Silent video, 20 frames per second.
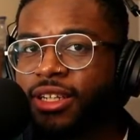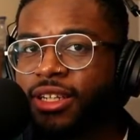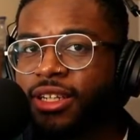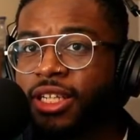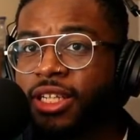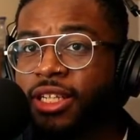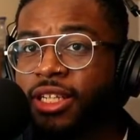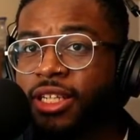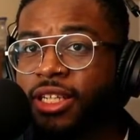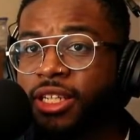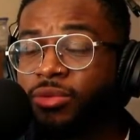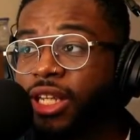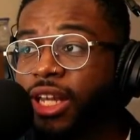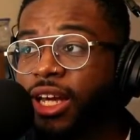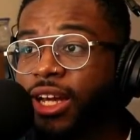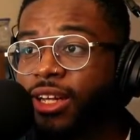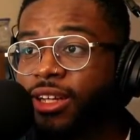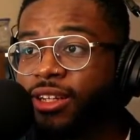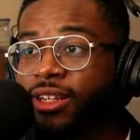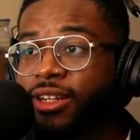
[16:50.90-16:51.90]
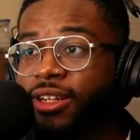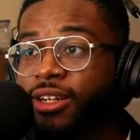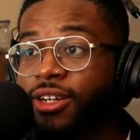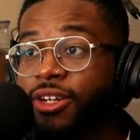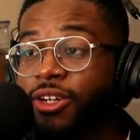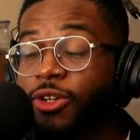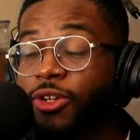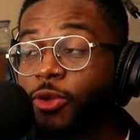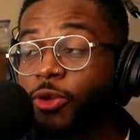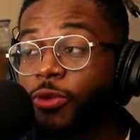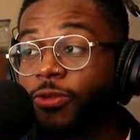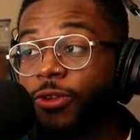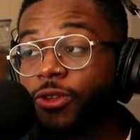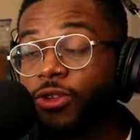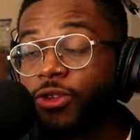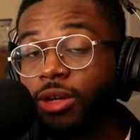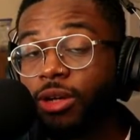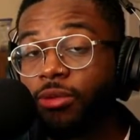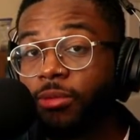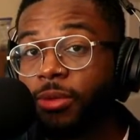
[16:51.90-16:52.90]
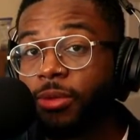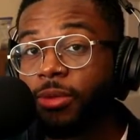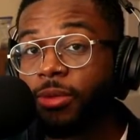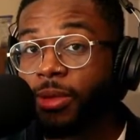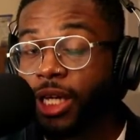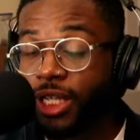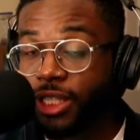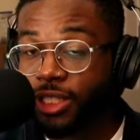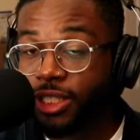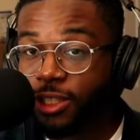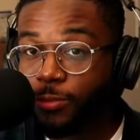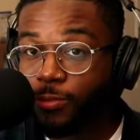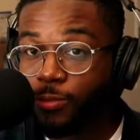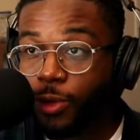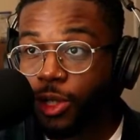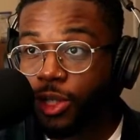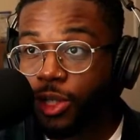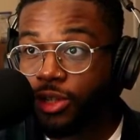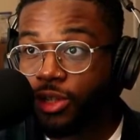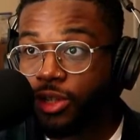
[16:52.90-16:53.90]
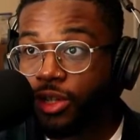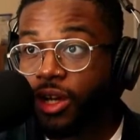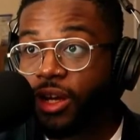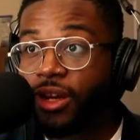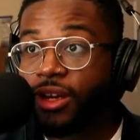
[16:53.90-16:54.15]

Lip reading: he was like, new flow's coming, be patient, brother.